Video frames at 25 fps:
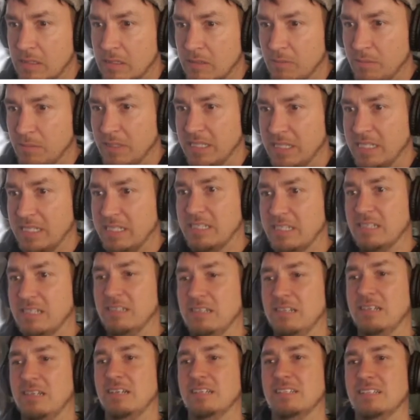Oh my
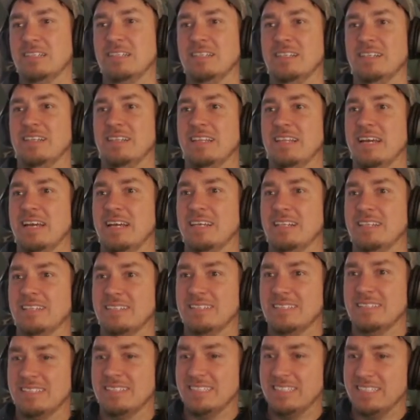god, look at that.
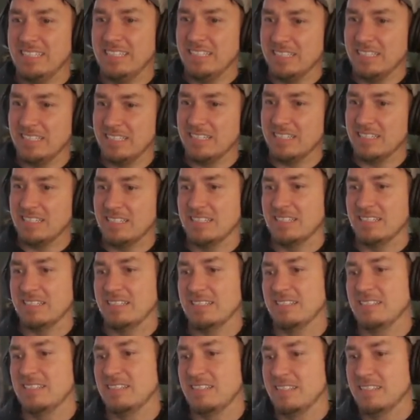Jesus.
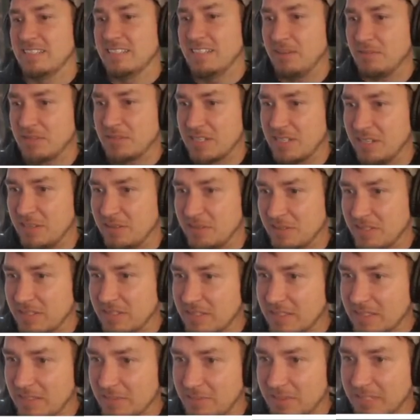That was
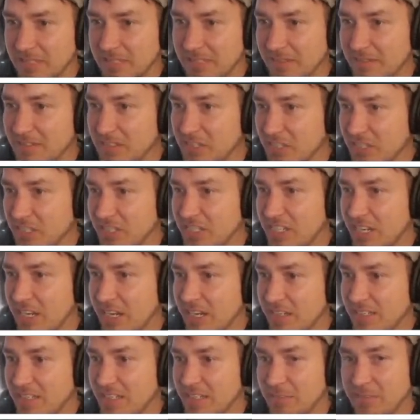close. I just
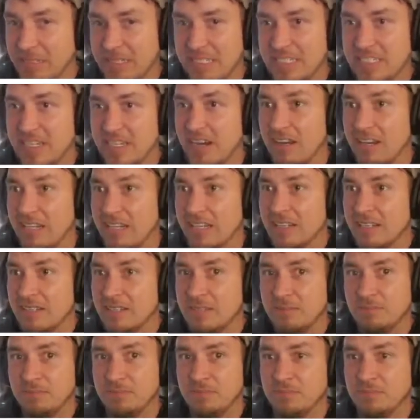started and we're dying.